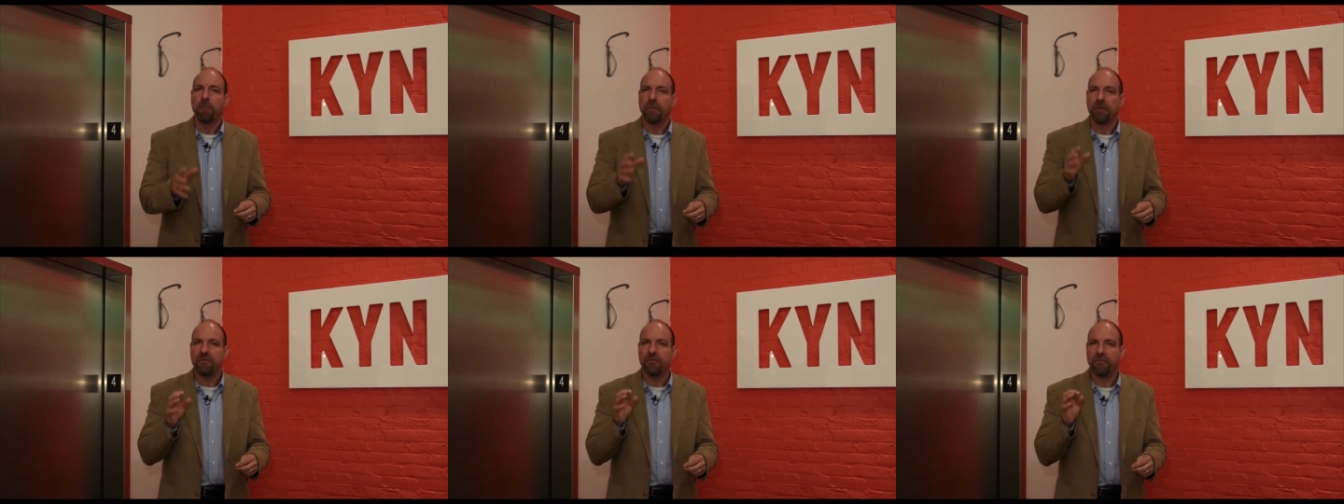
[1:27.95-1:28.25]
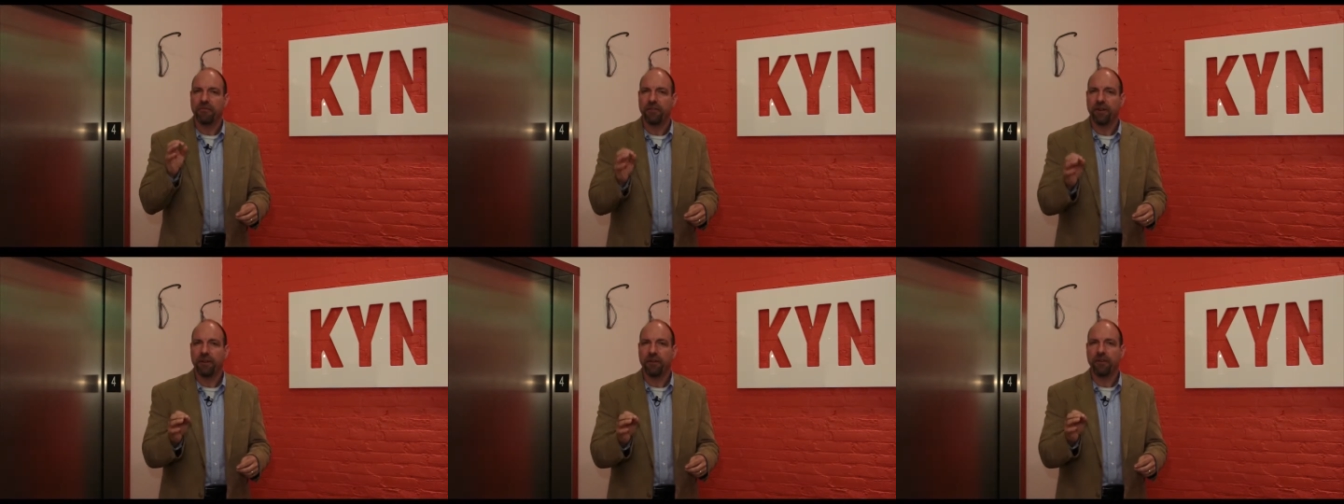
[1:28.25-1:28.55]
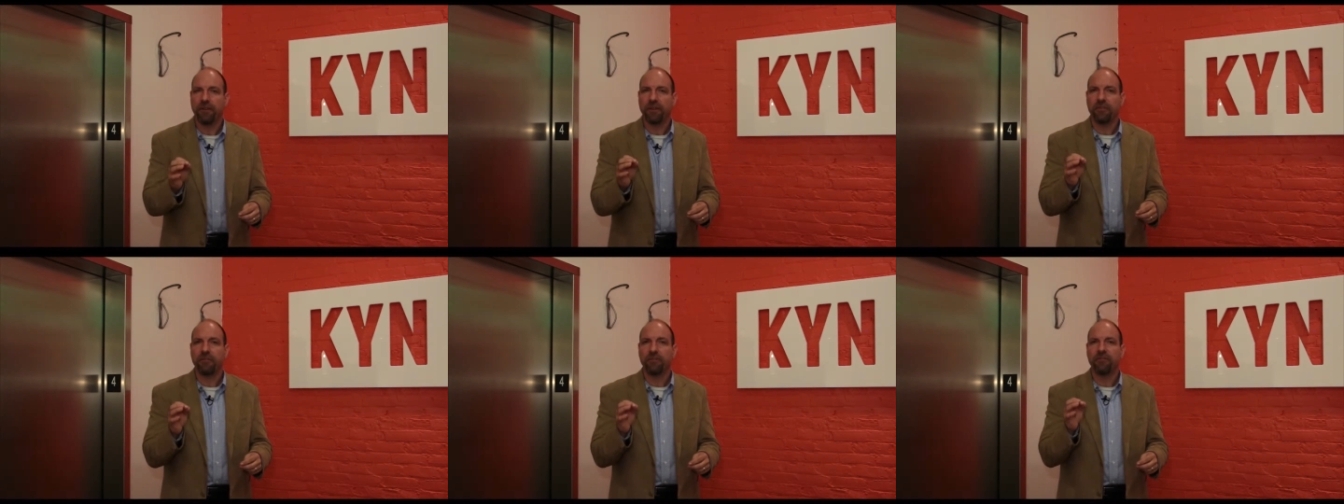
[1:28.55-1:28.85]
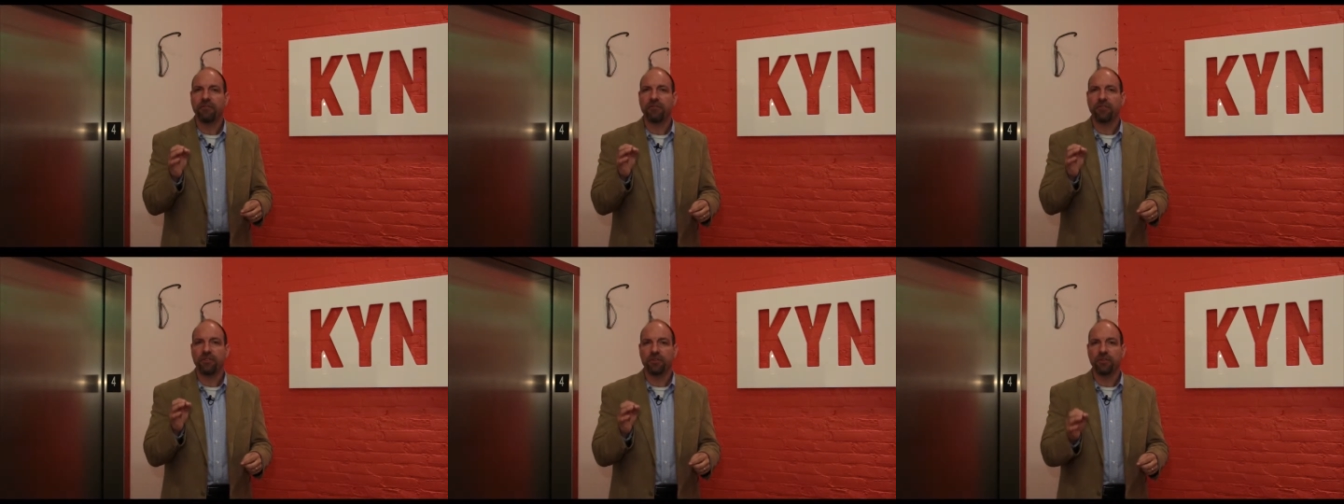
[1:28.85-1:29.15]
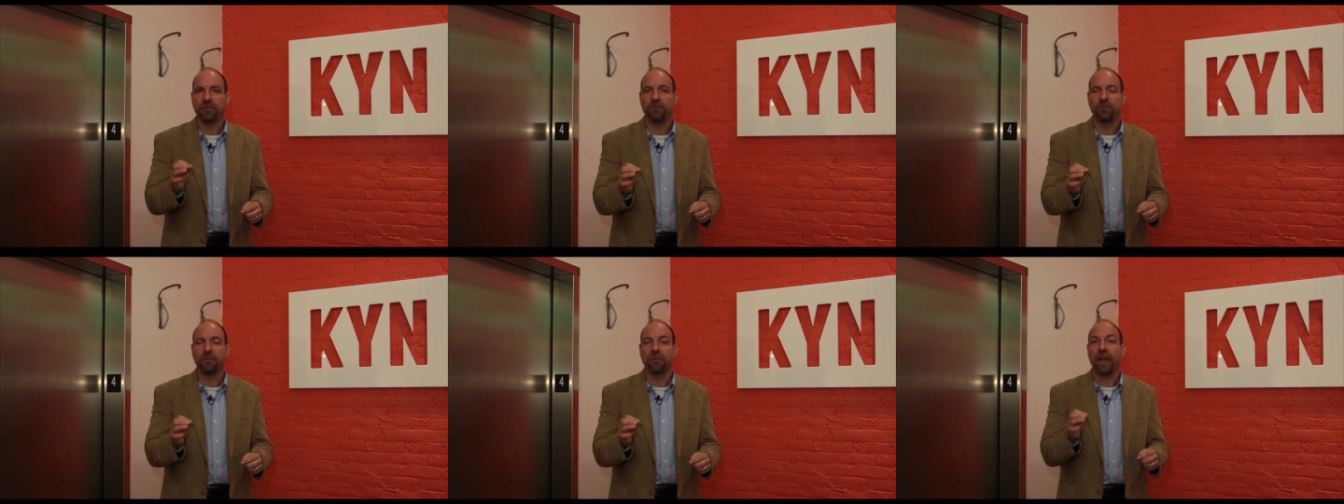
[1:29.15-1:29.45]
but very
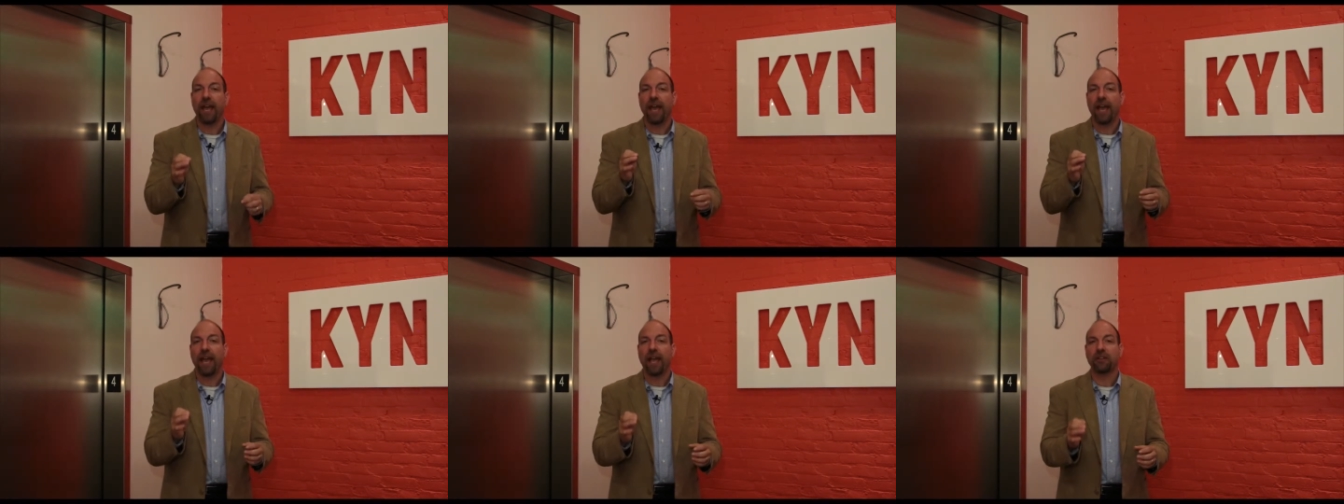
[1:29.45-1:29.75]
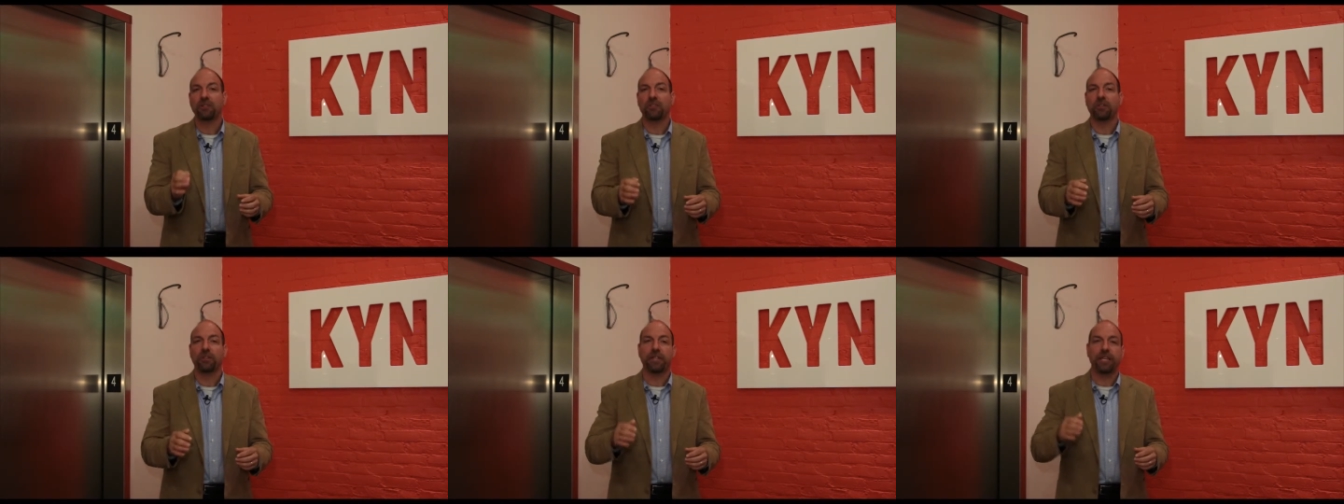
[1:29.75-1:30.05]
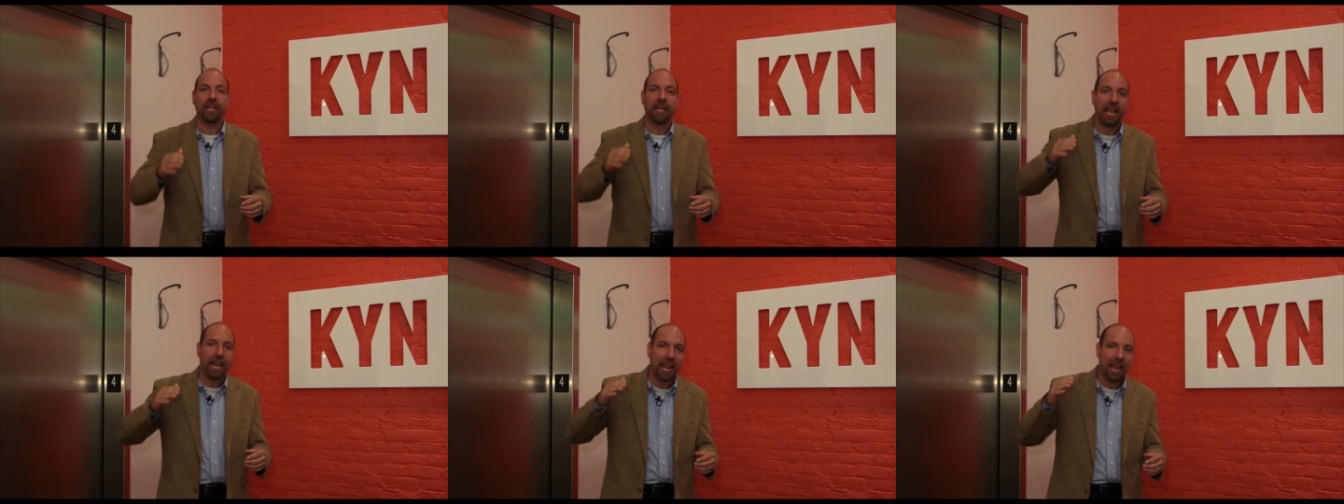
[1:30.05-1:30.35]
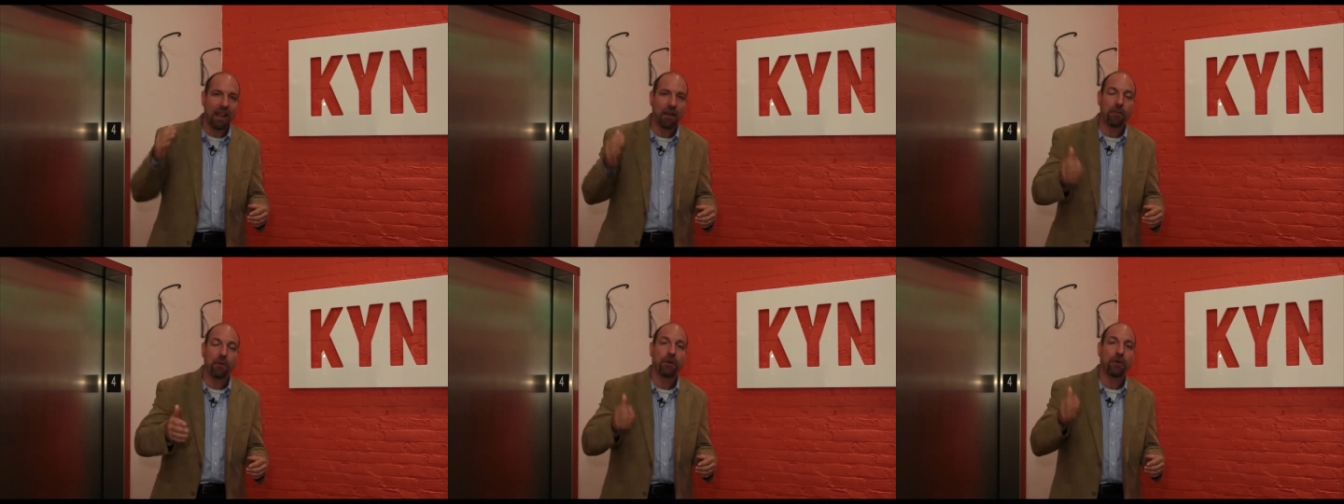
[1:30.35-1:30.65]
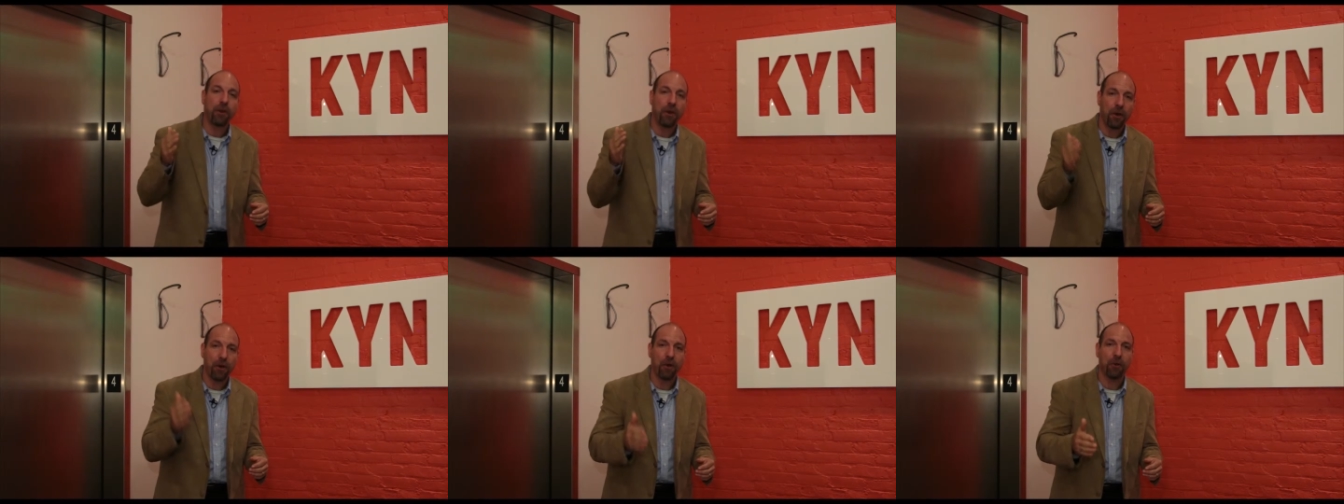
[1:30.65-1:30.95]
few actually
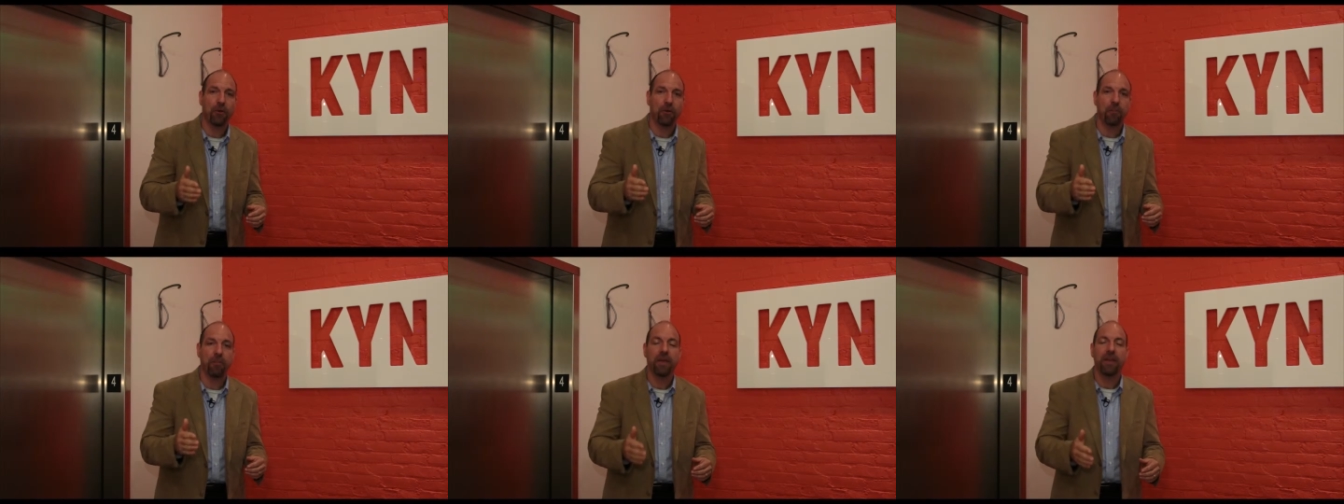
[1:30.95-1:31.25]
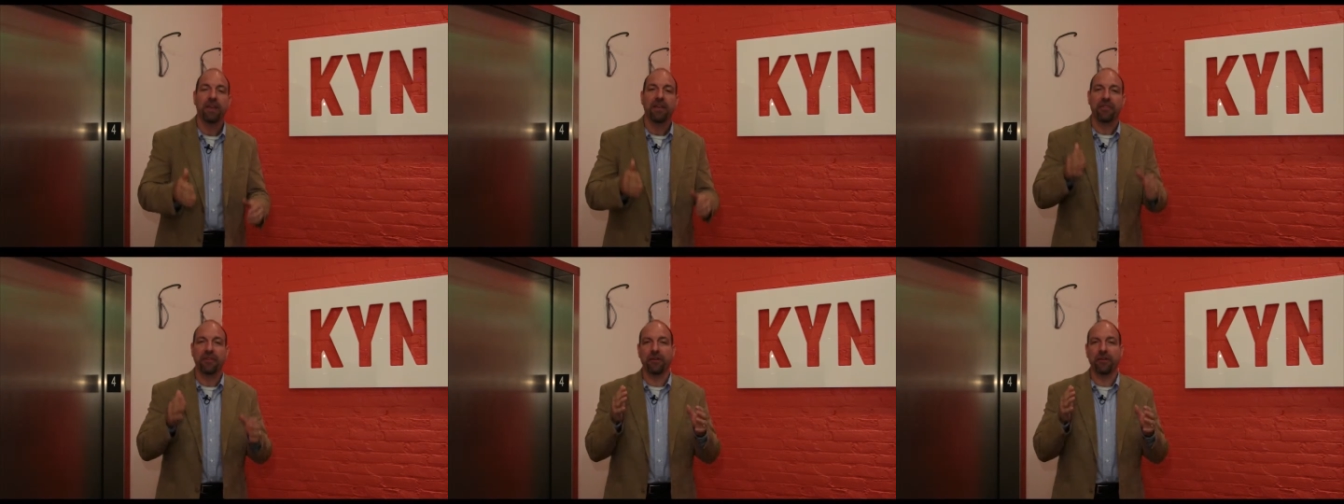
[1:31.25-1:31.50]
hammered home